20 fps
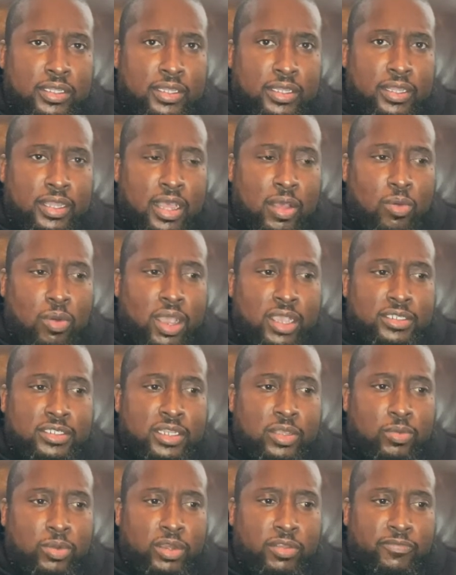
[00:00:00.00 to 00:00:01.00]
Uh, I
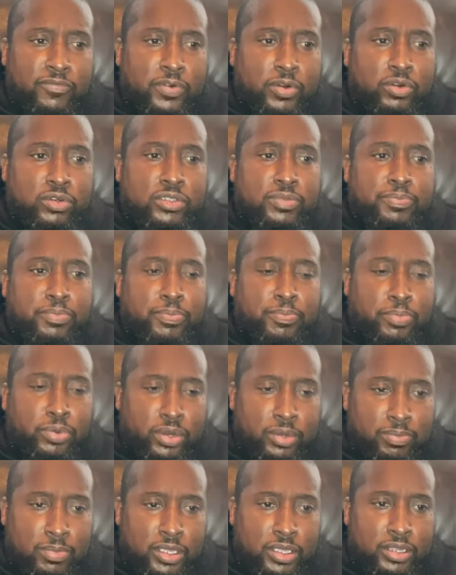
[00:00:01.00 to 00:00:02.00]
watched it when it first
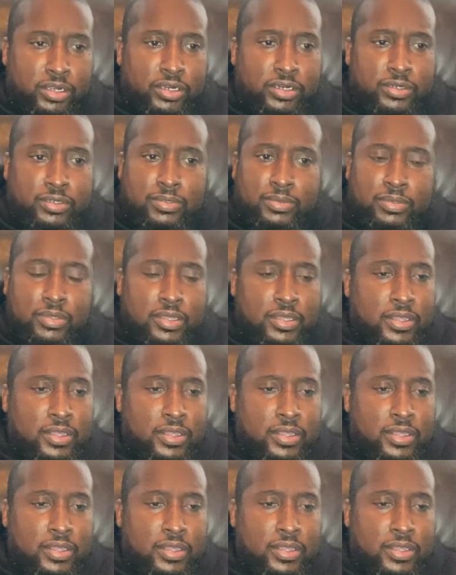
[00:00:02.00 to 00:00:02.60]
premiered